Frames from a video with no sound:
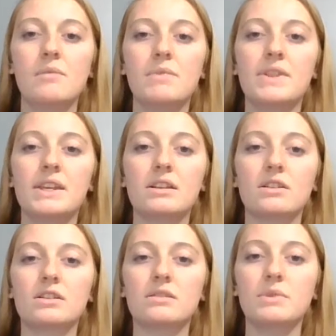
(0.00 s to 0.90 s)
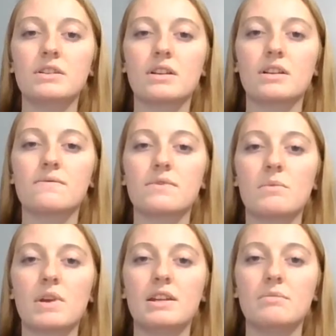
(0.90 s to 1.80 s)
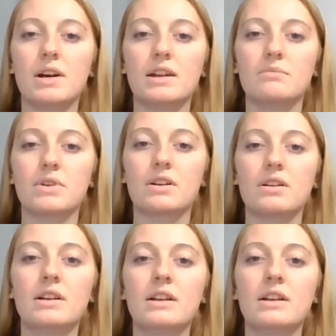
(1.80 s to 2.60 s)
but they can also be done from any body part,